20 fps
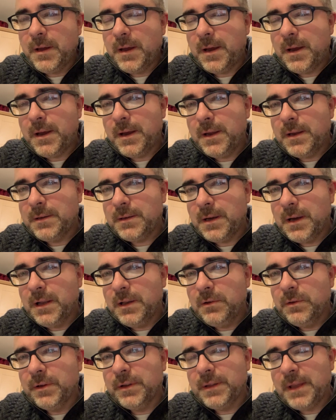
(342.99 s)
and I'll
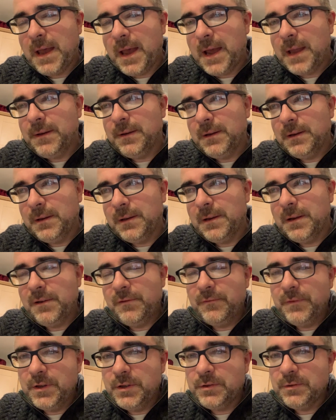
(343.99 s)
look at the handle,
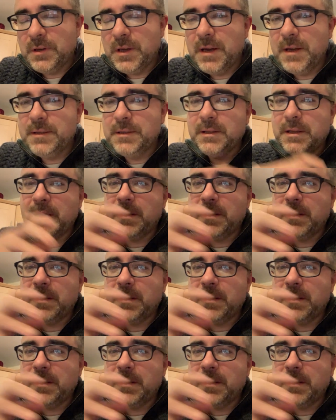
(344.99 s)
I'll visualize it,